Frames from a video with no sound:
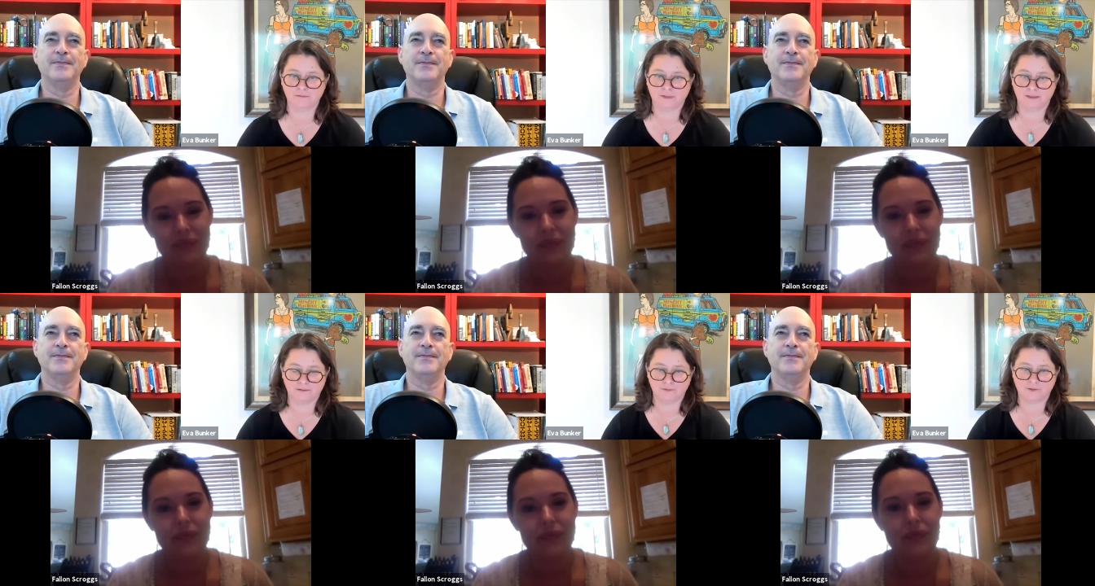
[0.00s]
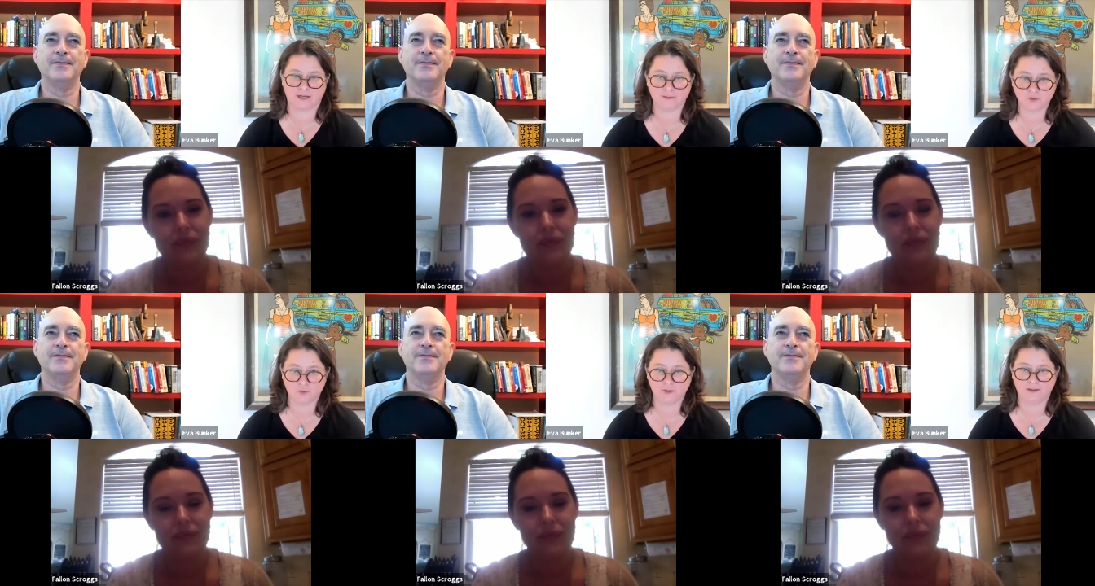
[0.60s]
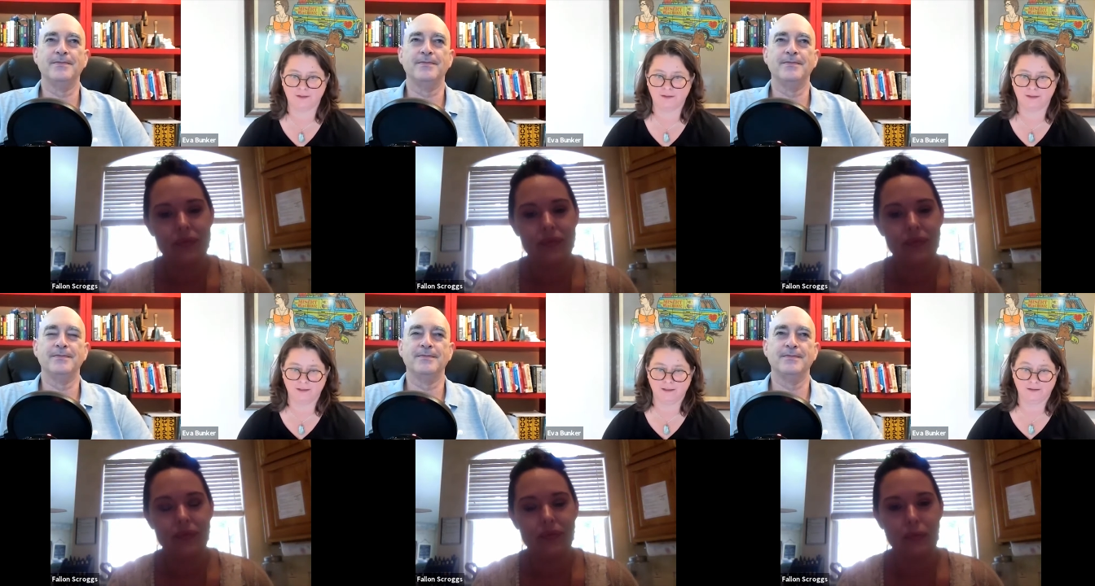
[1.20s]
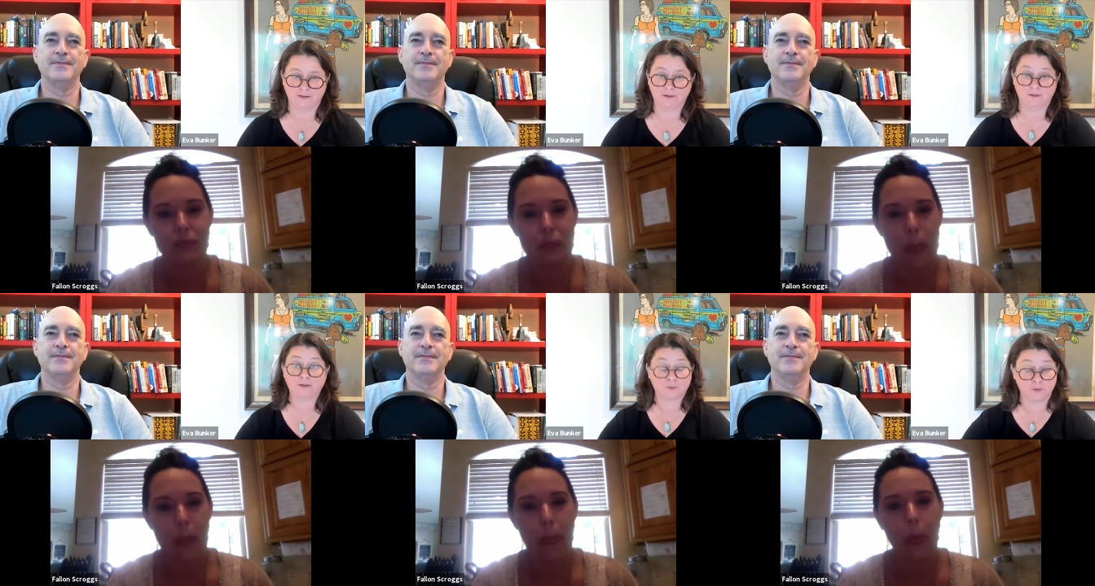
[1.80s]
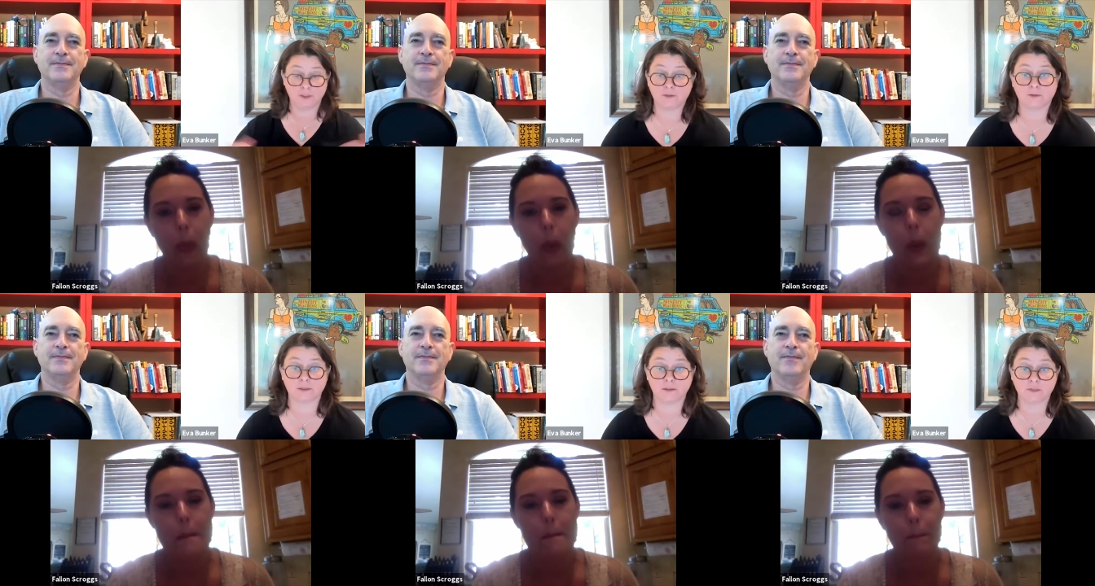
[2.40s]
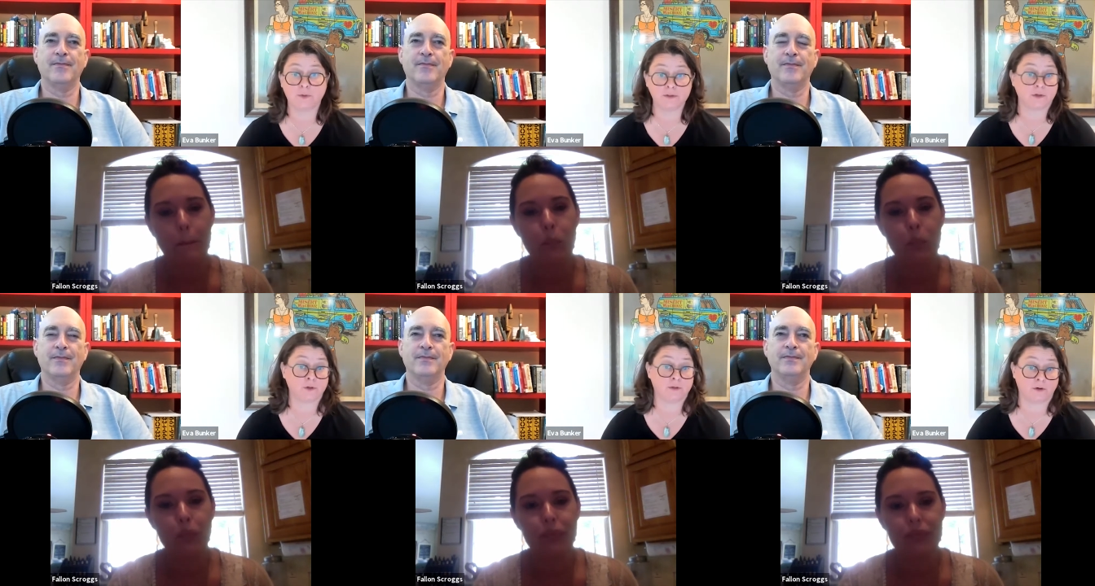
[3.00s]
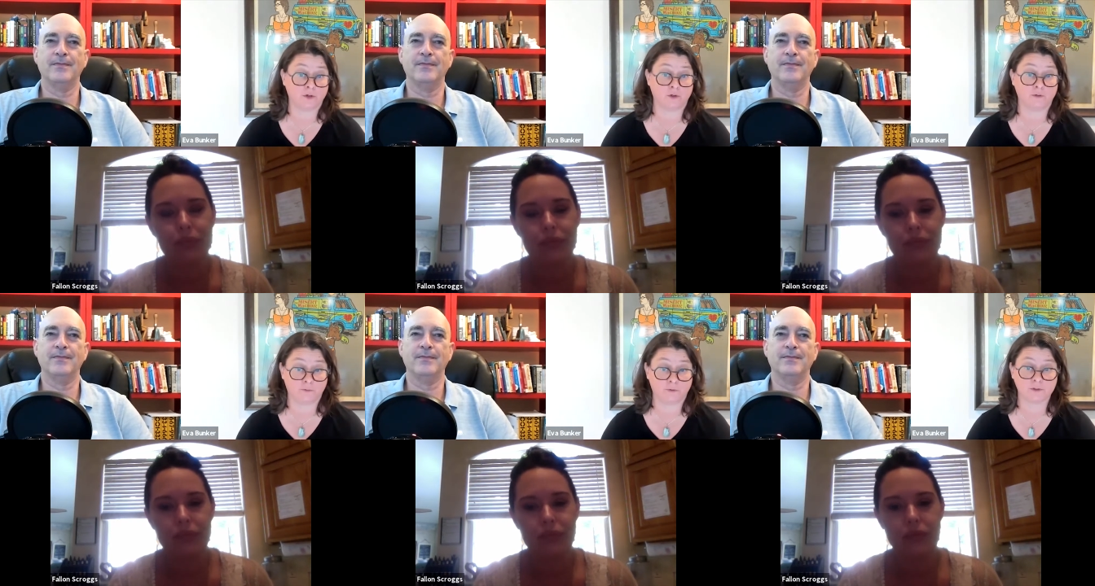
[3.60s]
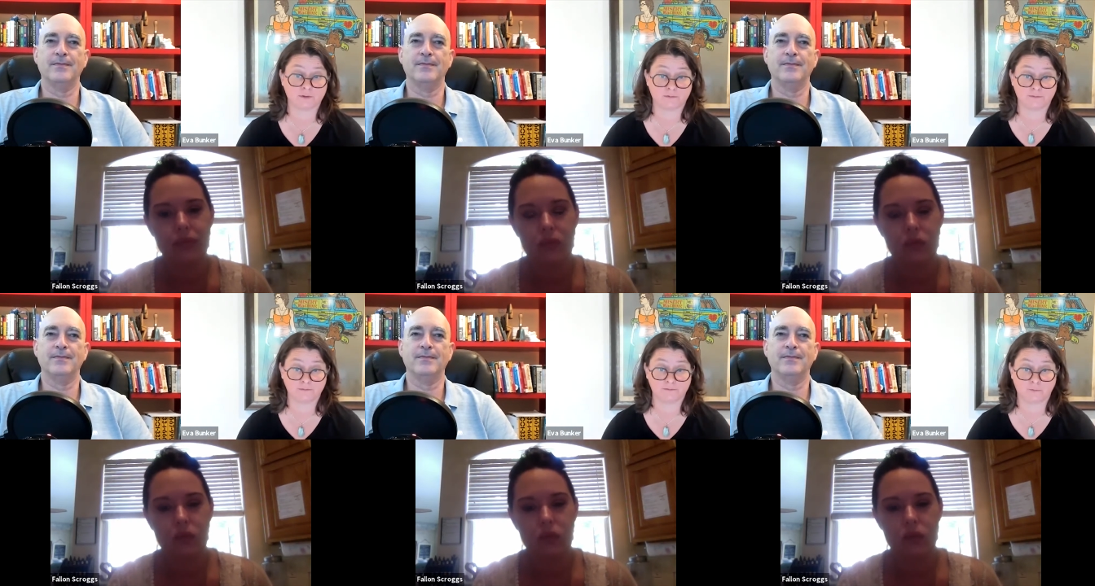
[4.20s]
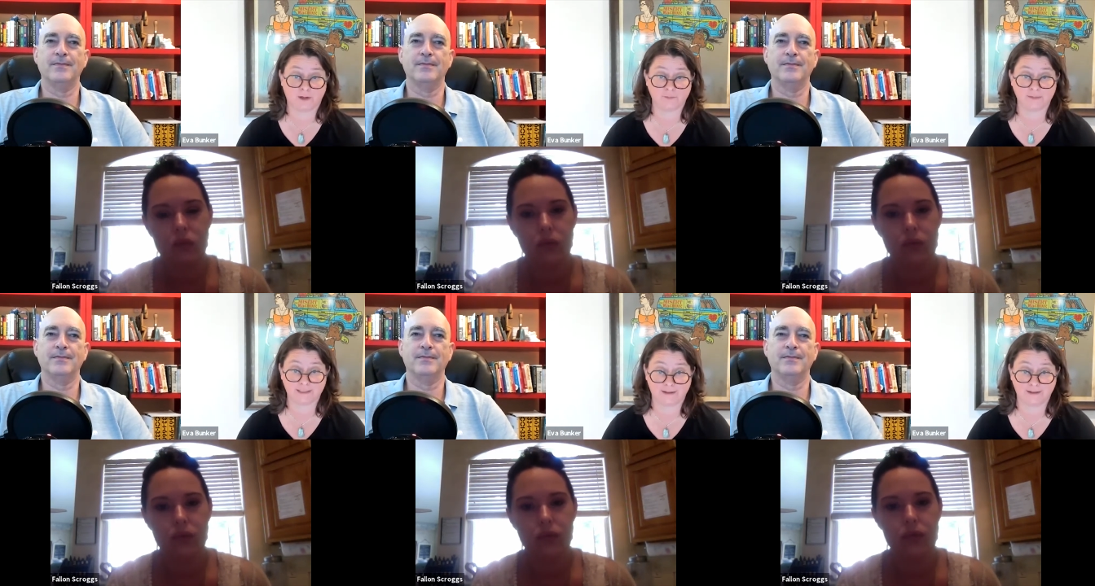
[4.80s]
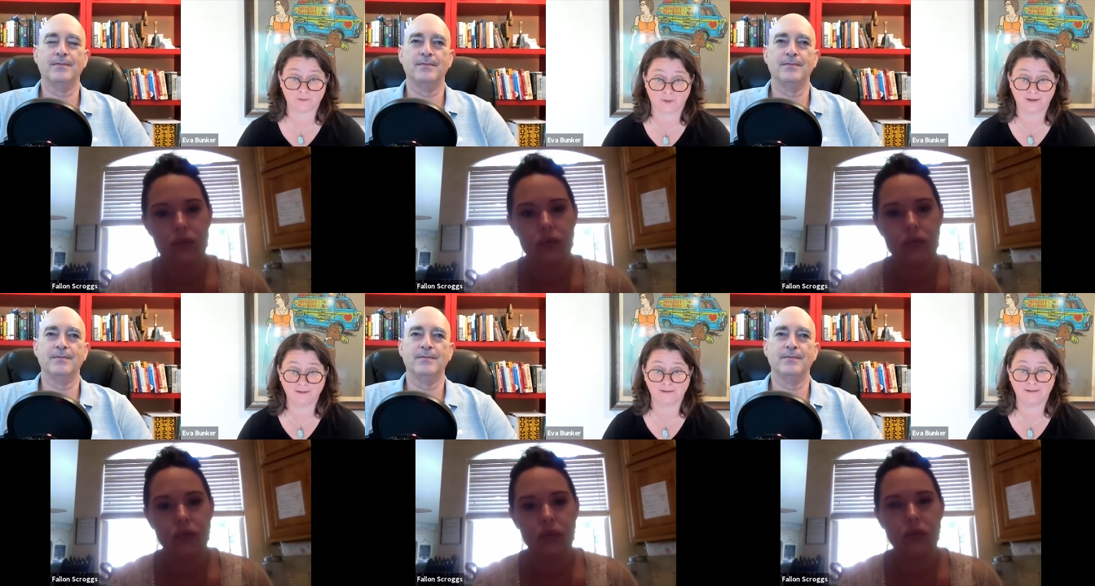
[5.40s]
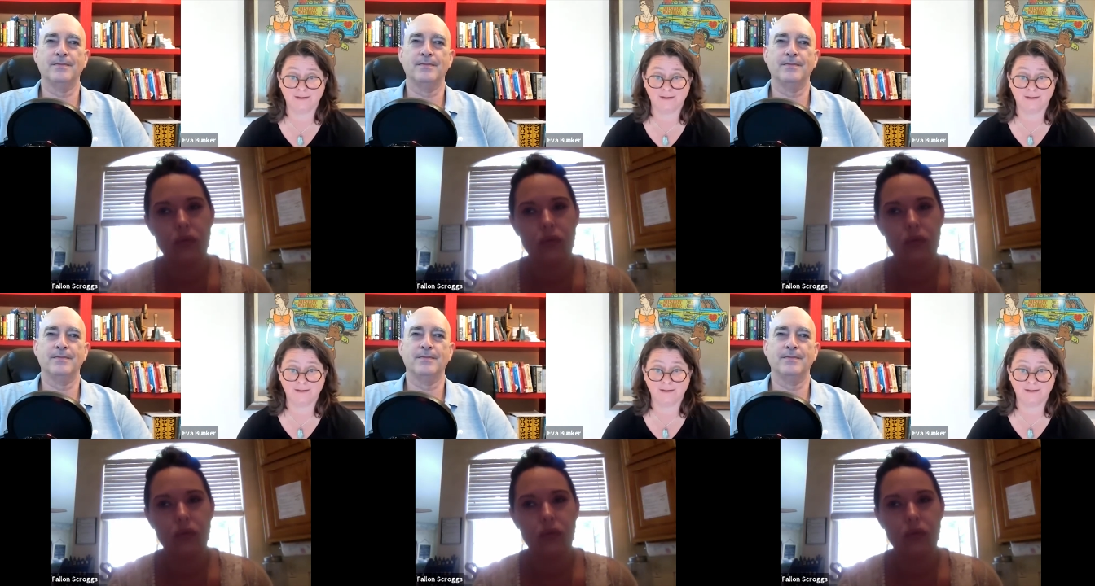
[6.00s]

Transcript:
Speaker 1: like times when that, that's when you got to experience all, all your first round of mistakes, right?